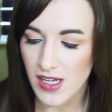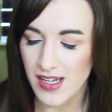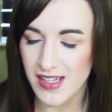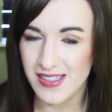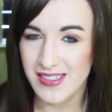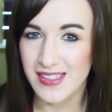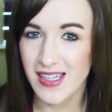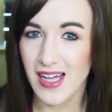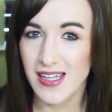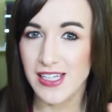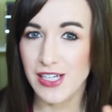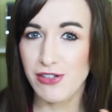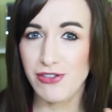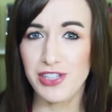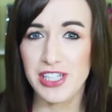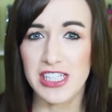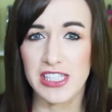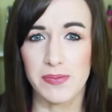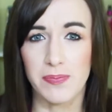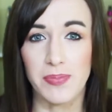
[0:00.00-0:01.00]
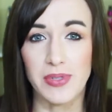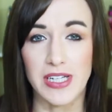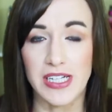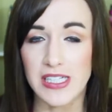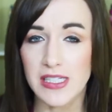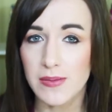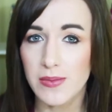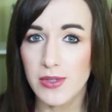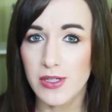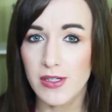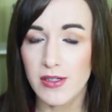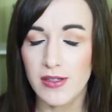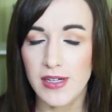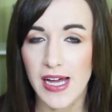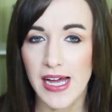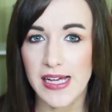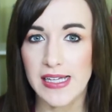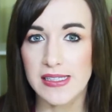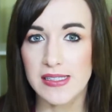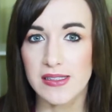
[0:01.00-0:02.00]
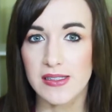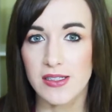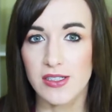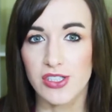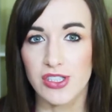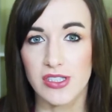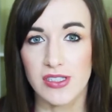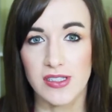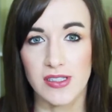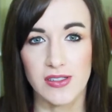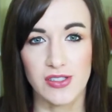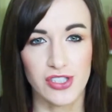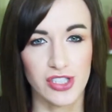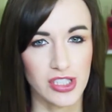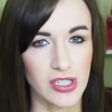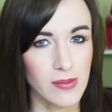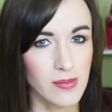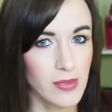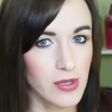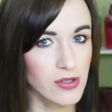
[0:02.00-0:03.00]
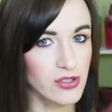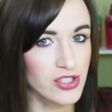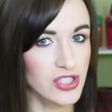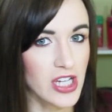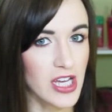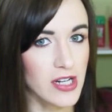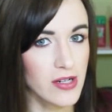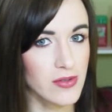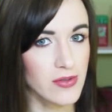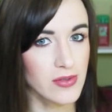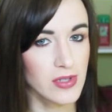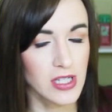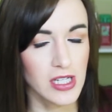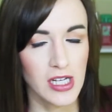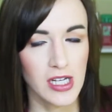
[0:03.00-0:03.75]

It's not nearly as blendable as the Jumbo Shadow